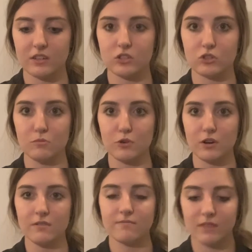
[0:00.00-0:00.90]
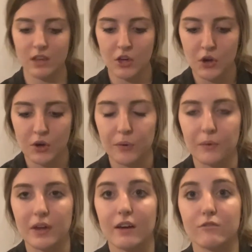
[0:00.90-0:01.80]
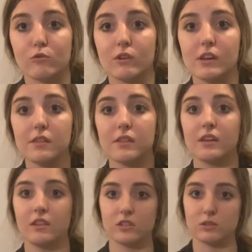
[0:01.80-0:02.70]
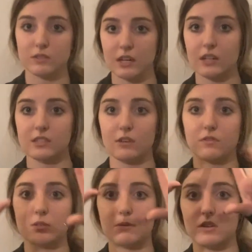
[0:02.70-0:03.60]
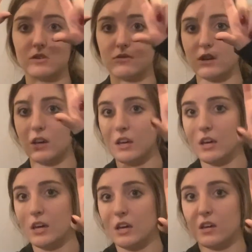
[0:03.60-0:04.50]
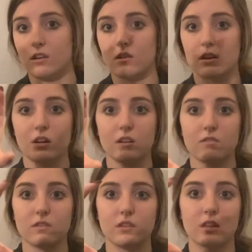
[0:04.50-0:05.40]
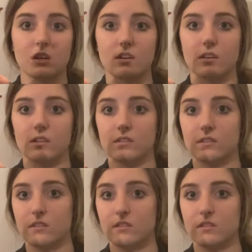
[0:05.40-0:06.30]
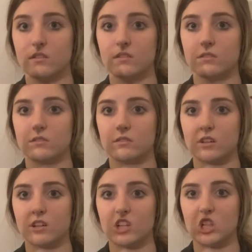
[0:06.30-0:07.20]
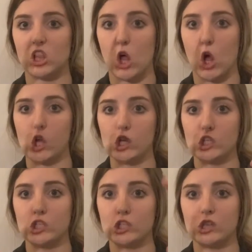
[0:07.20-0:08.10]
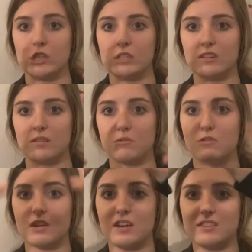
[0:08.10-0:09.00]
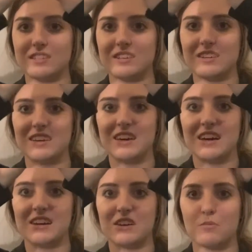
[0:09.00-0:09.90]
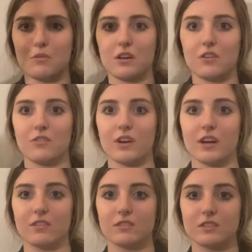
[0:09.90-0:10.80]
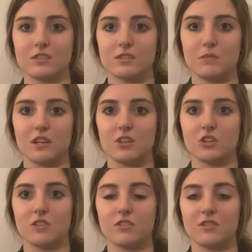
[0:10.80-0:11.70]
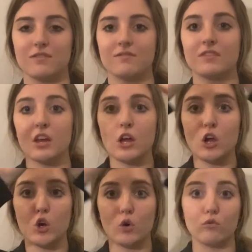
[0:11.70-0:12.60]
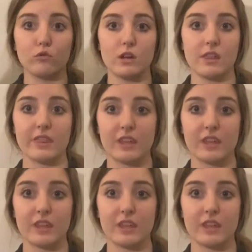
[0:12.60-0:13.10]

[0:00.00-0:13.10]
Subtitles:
2 more. We have wreath. This one's kind of self-explanatory. You're kind of in like a claw on both hands, and you bring it around to meet each other. Wreath.